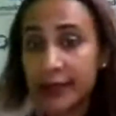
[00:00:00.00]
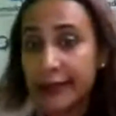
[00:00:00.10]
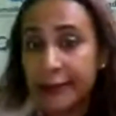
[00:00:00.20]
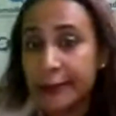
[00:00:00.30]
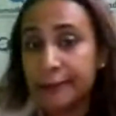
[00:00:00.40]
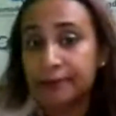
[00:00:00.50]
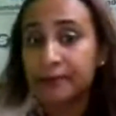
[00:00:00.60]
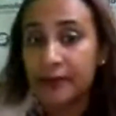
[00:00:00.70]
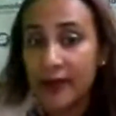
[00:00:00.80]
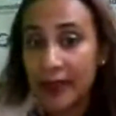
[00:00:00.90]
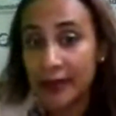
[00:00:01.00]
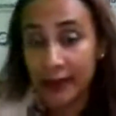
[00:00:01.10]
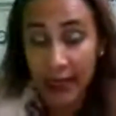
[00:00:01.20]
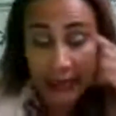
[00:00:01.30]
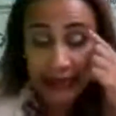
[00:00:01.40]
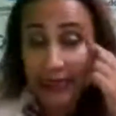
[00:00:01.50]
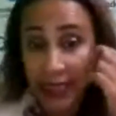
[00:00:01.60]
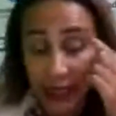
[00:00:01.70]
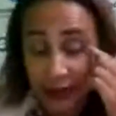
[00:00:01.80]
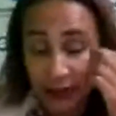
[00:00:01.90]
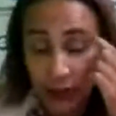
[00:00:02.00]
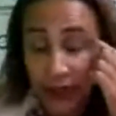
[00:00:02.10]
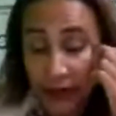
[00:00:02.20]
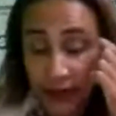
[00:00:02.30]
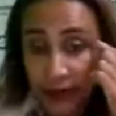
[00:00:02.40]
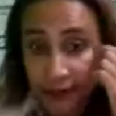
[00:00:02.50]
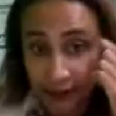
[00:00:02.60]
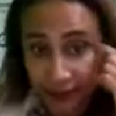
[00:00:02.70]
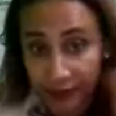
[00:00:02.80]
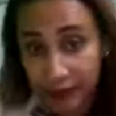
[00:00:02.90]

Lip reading: the idea, whatever